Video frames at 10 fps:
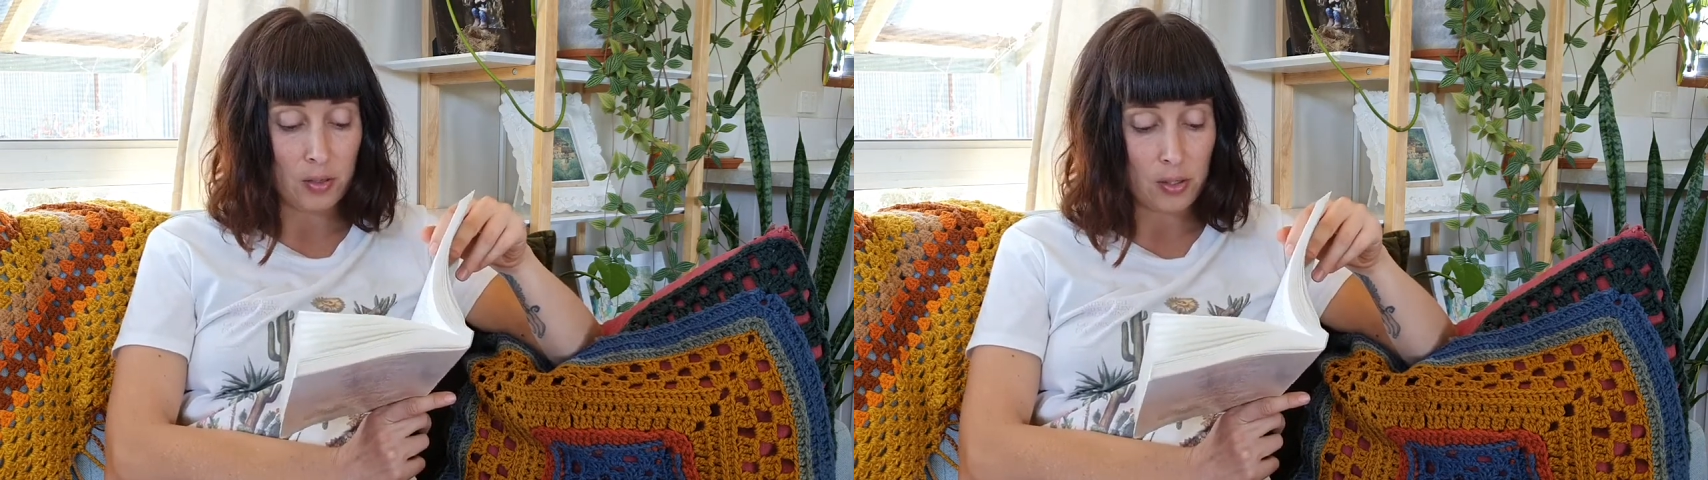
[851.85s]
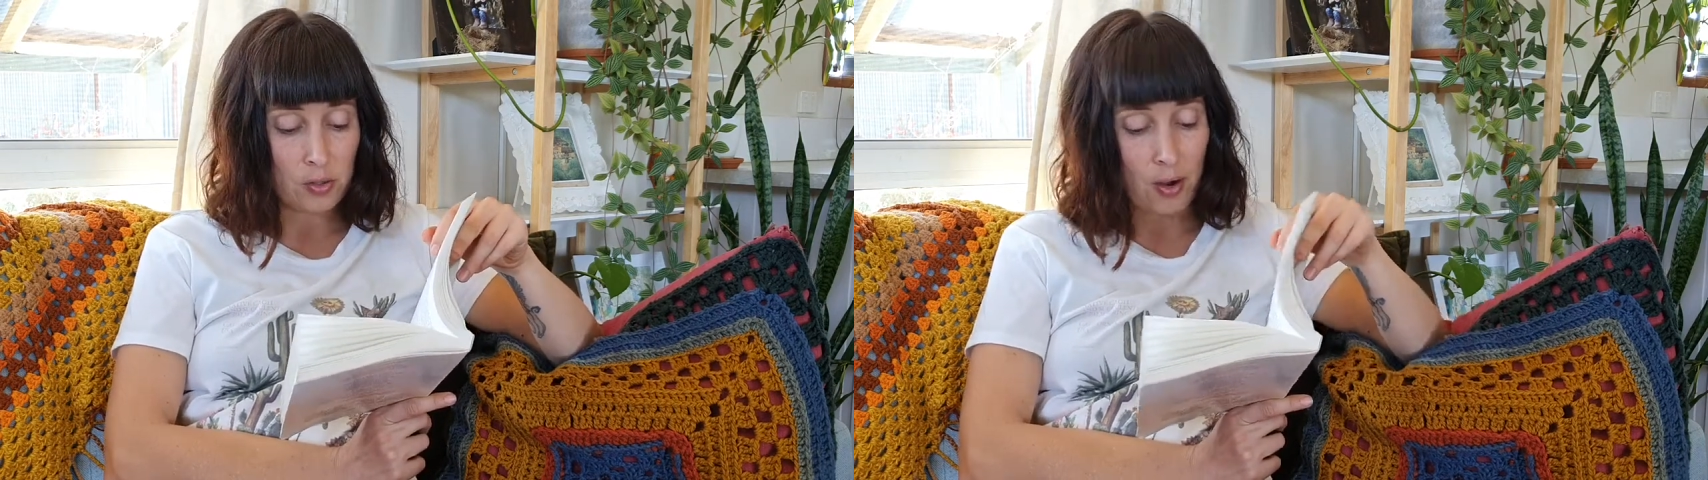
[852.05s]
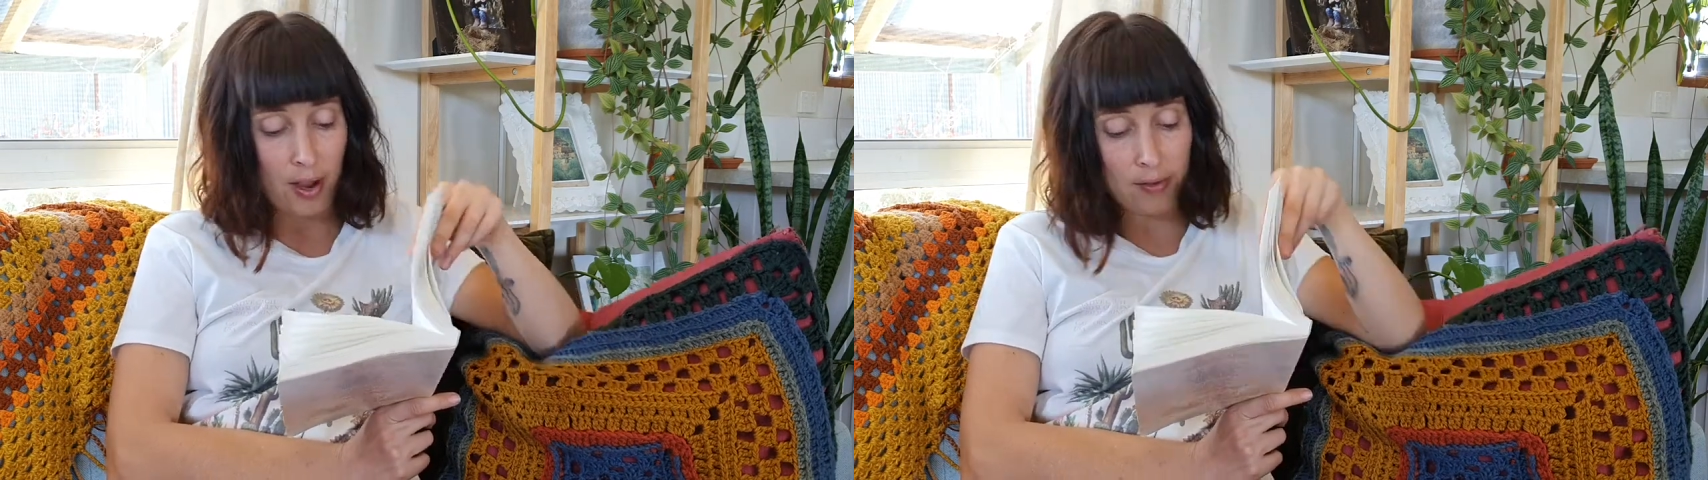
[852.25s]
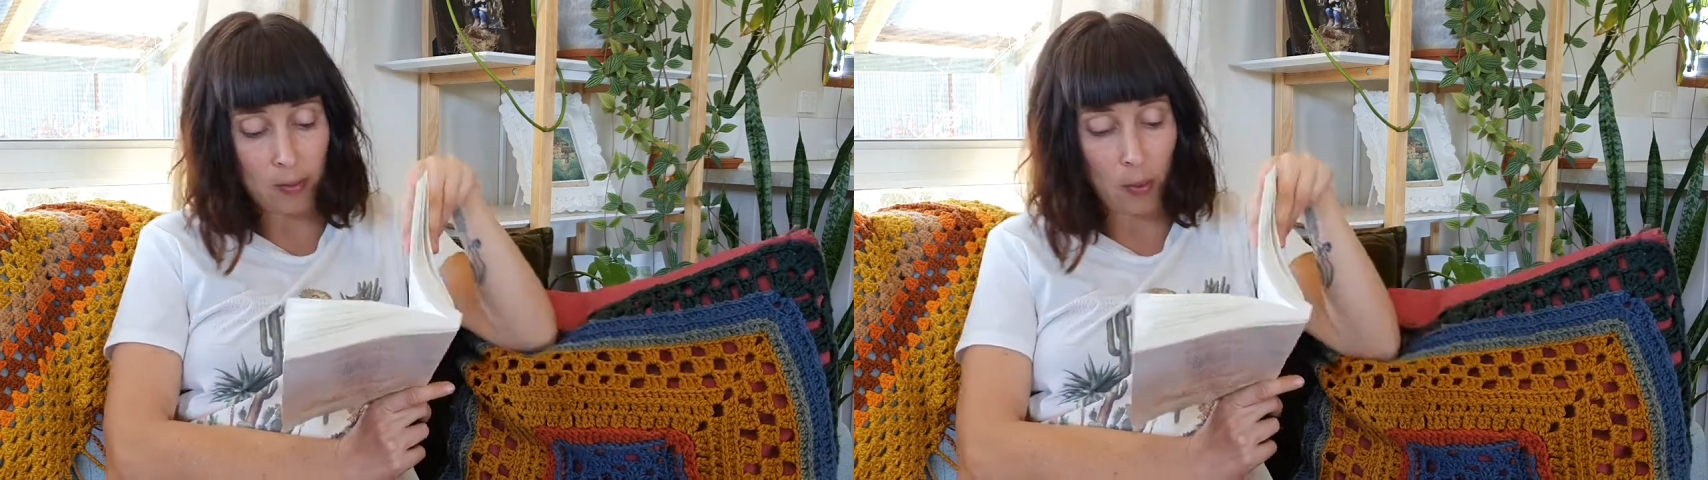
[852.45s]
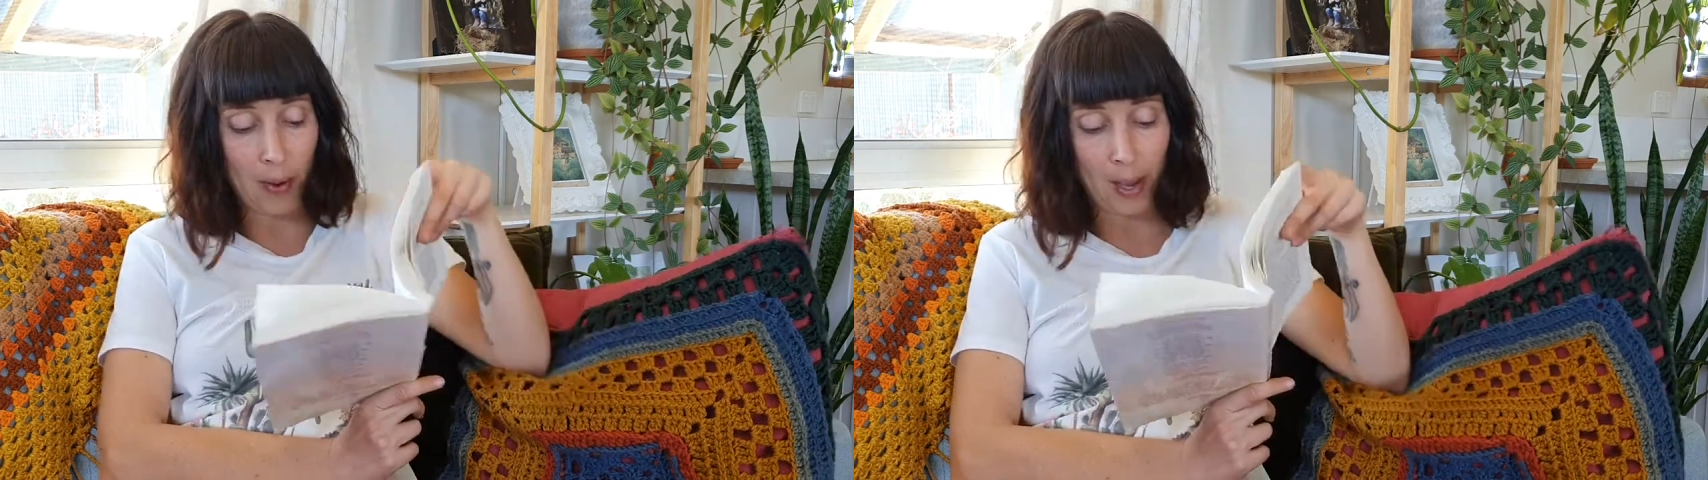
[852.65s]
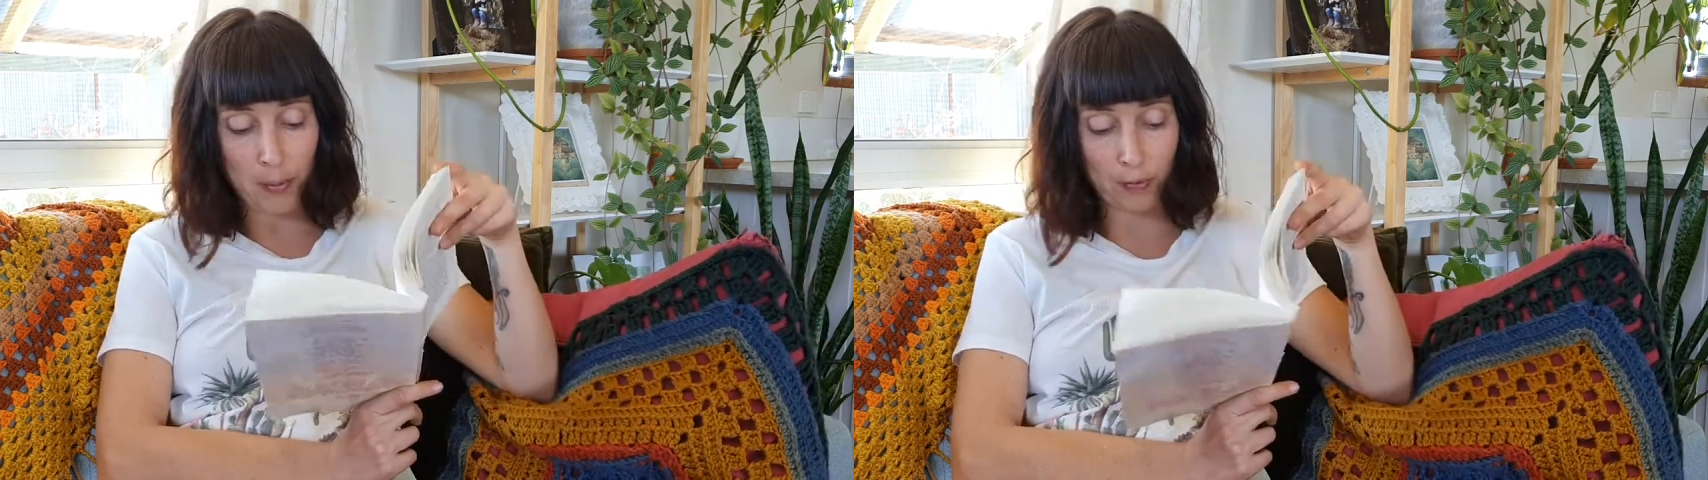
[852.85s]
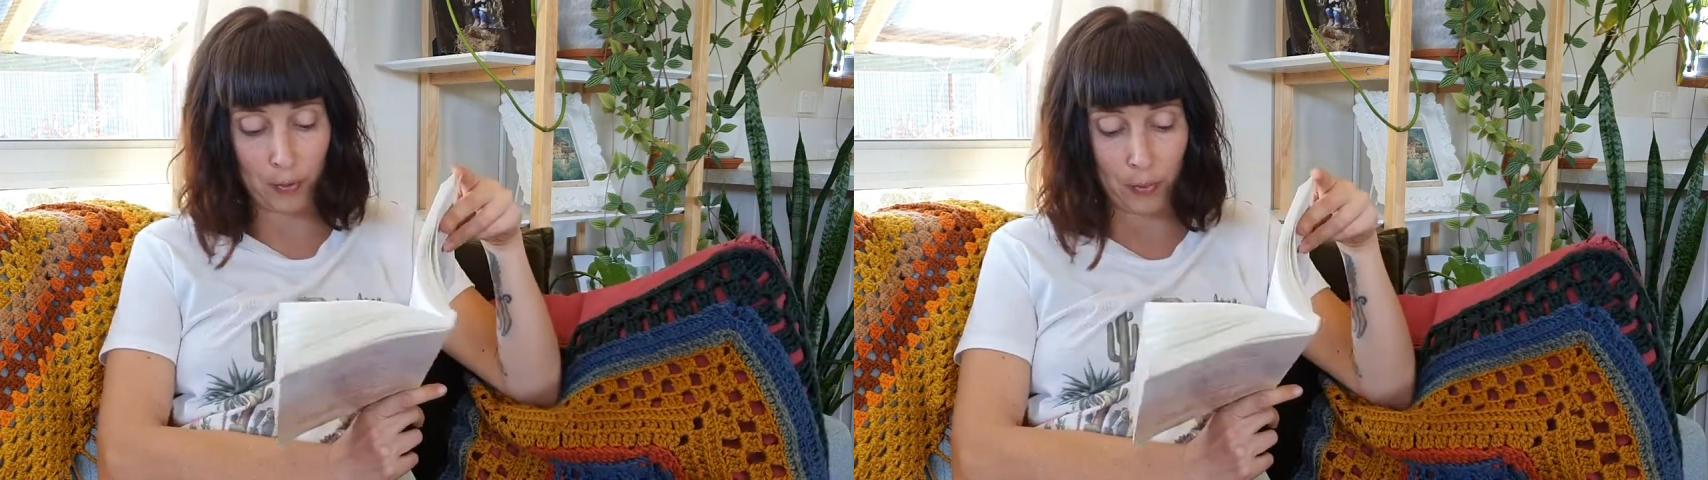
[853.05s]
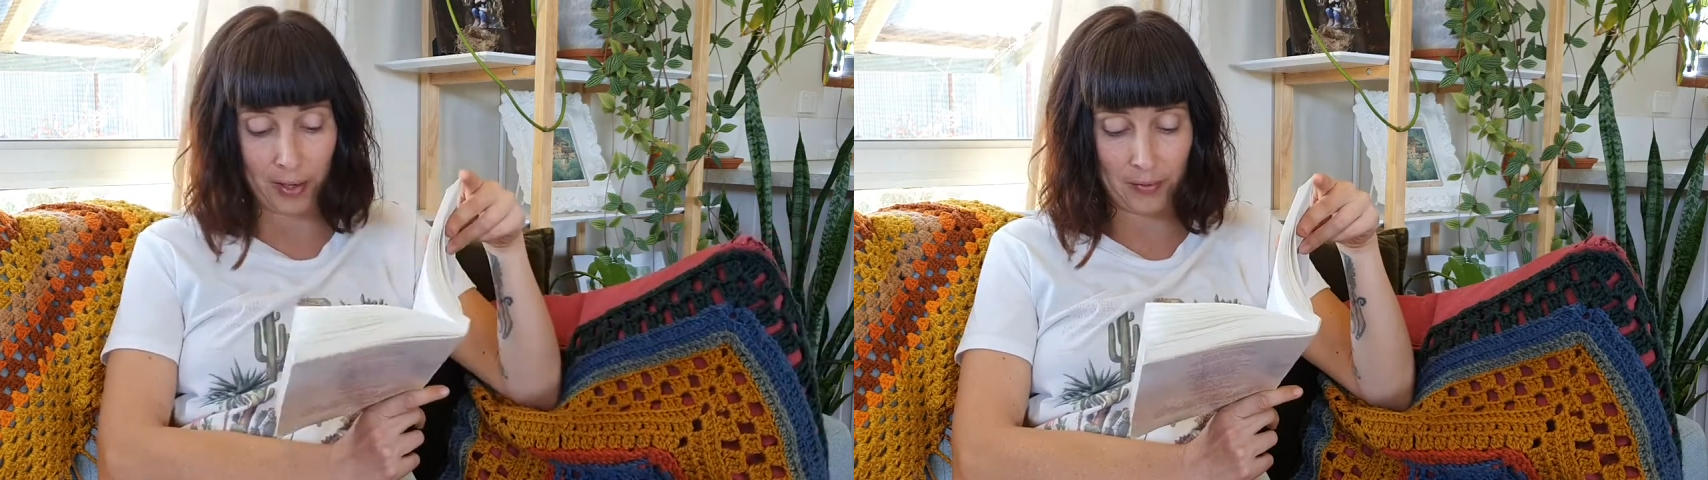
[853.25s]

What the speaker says: to drive them away before we have